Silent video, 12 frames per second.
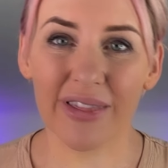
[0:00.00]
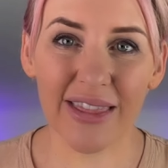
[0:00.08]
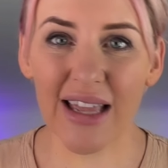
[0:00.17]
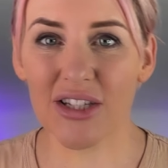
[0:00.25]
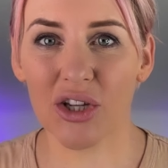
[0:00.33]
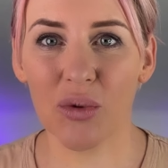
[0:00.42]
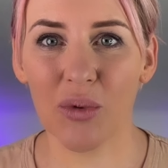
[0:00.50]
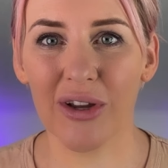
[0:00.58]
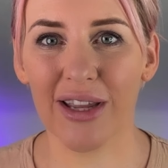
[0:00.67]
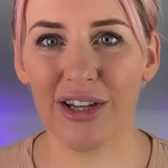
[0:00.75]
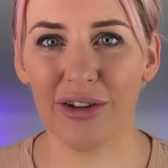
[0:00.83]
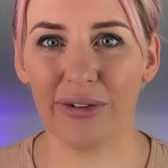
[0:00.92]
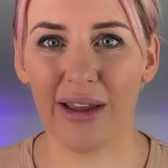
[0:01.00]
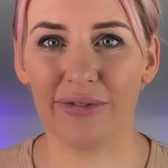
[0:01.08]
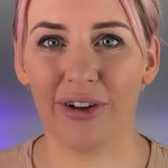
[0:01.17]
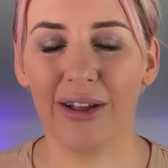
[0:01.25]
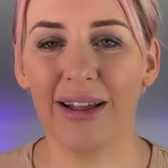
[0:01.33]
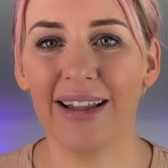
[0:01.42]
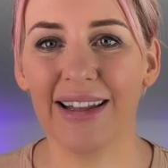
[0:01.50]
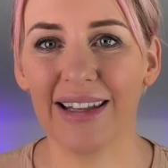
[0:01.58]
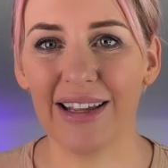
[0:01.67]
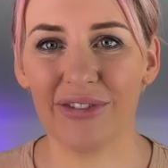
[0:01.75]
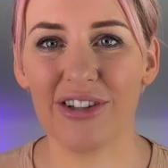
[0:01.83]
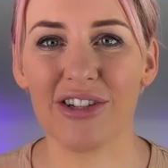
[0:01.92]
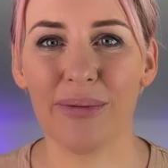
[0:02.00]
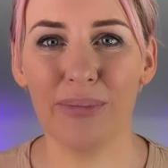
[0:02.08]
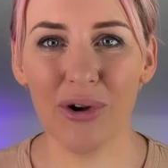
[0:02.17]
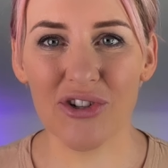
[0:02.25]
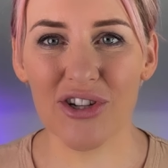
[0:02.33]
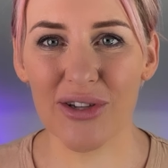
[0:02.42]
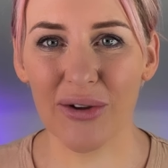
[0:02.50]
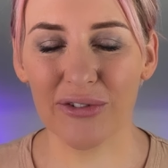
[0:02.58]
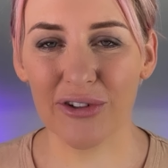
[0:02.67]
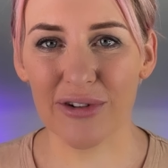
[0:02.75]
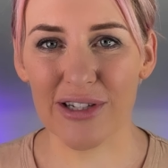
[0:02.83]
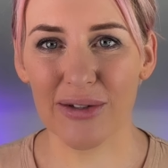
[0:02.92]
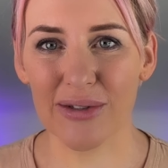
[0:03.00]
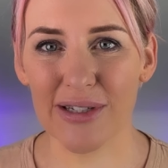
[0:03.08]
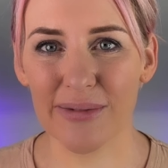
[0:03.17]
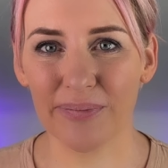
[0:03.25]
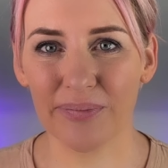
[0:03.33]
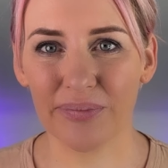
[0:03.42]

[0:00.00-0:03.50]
that's going to work in your favour, leading to much softer results.